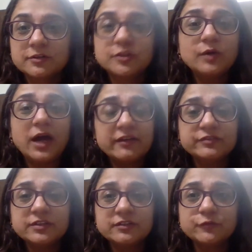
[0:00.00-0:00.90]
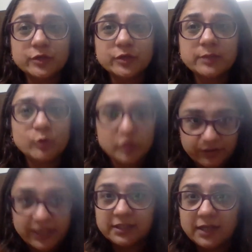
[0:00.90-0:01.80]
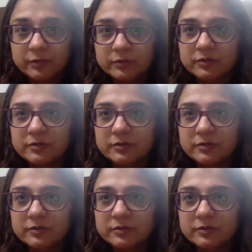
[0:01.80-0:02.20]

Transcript: Do you have the phonic book right now?